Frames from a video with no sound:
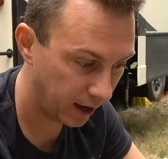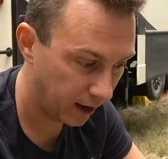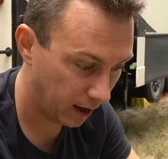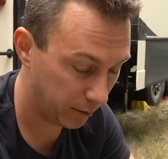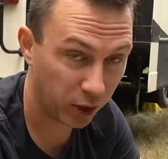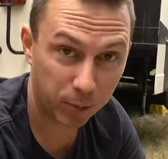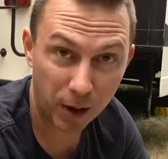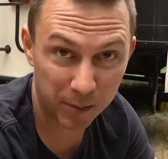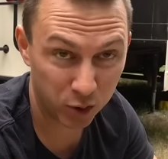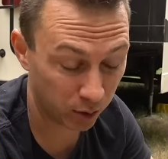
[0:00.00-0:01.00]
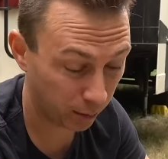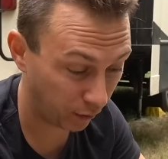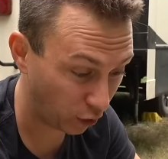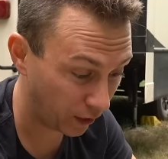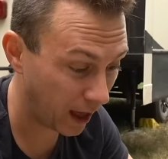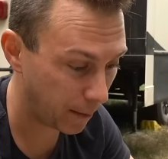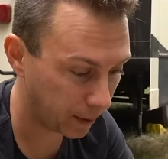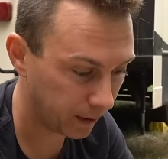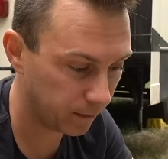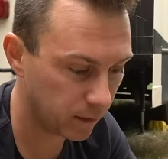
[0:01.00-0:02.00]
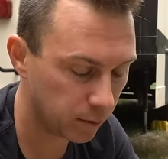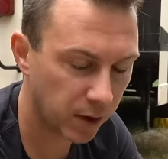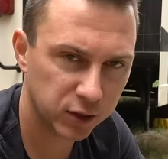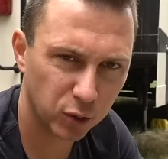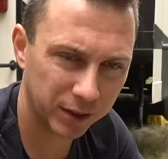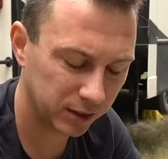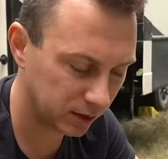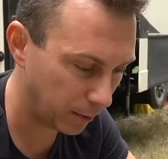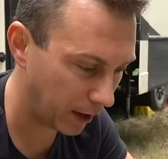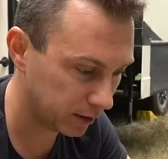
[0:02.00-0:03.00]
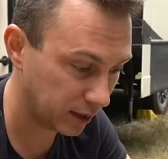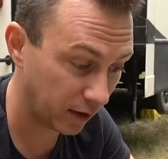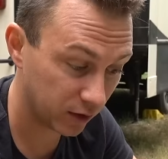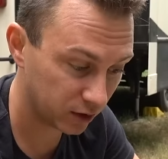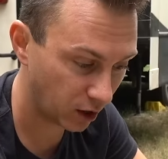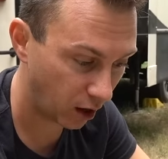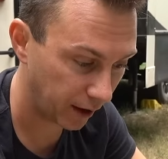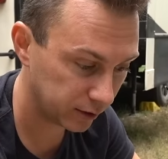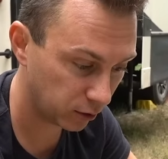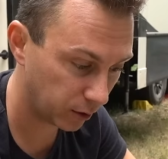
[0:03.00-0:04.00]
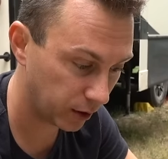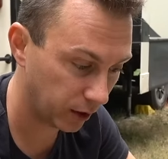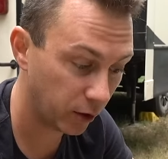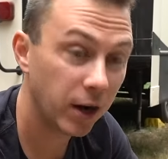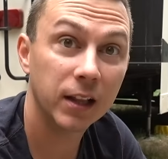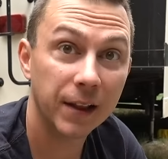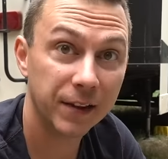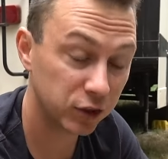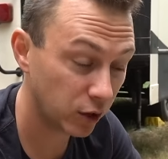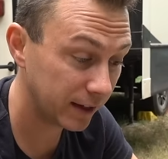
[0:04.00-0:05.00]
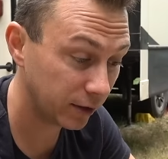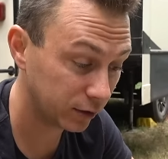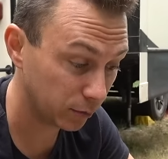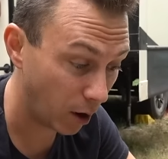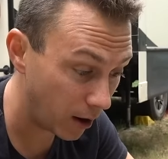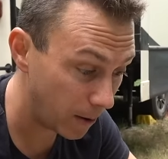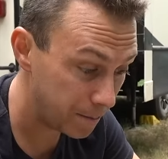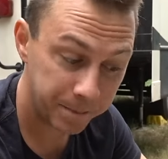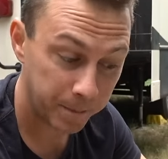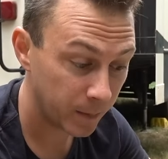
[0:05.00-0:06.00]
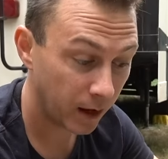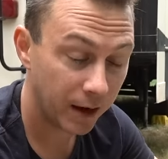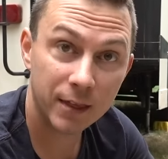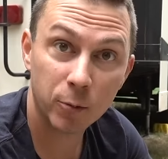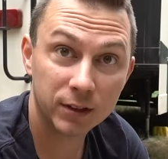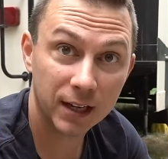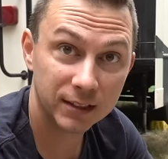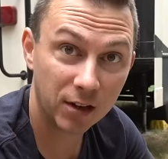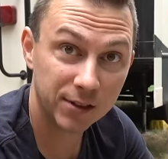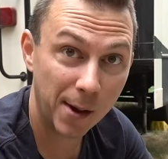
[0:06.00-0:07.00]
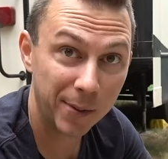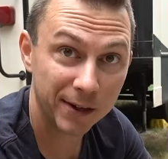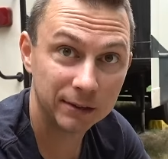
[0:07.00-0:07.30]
I mean, you could probably do it before that, but Might as well be better safe than sorry. So we're gonna go ahead and let this dry till tomorrow, and then we'll test out dumping.